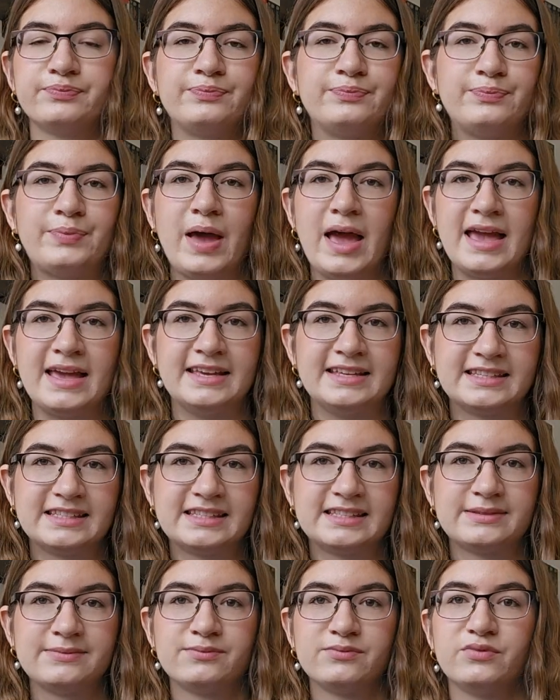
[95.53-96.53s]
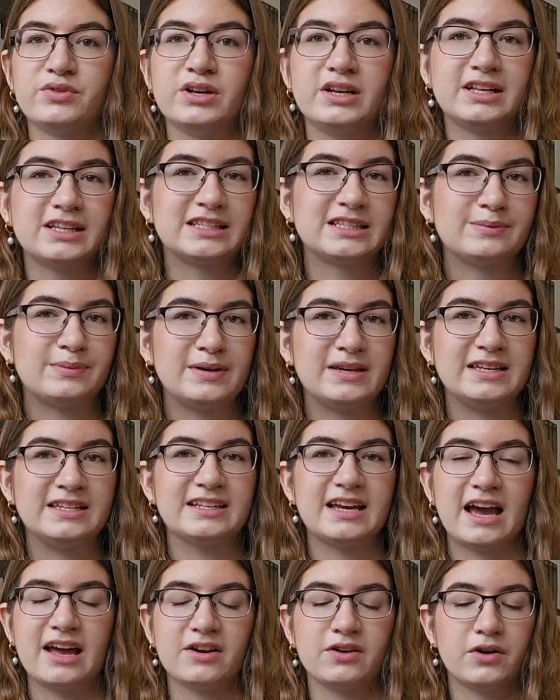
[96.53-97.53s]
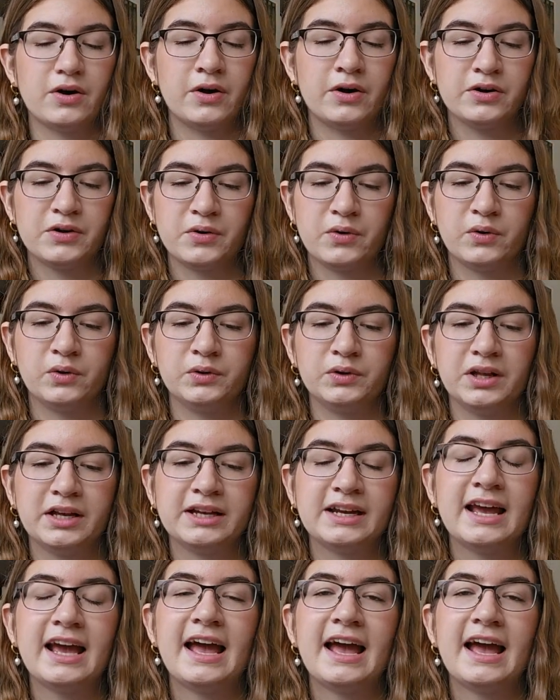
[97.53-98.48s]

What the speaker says: pace, reading speed, I don't know how you call it,